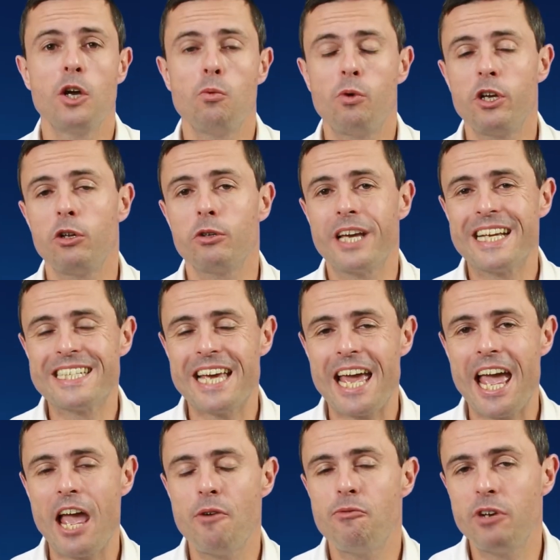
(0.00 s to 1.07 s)
where you'll get a
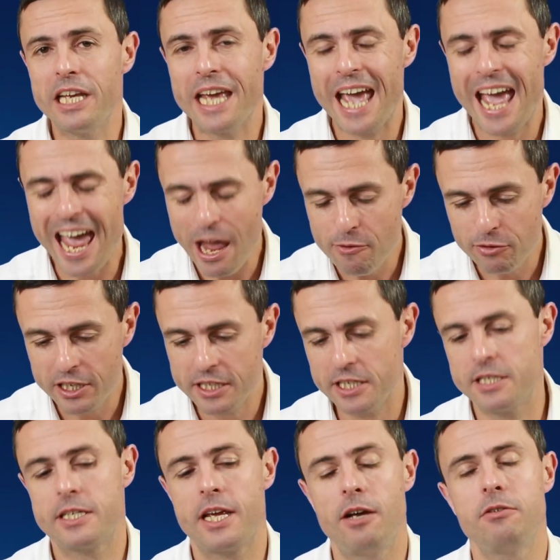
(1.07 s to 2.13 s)
heavily, heavily
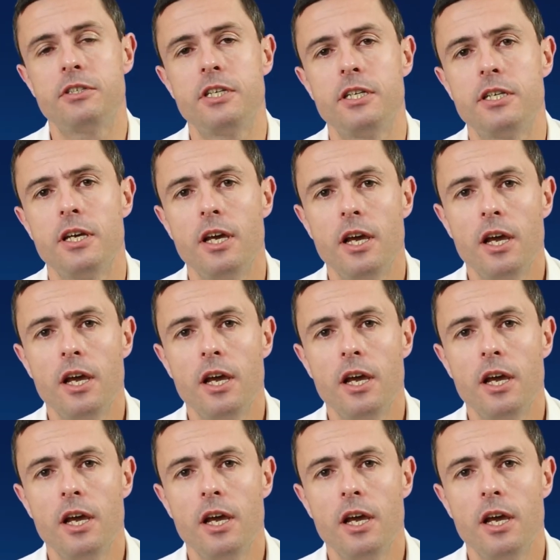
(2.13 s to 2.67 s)
discounted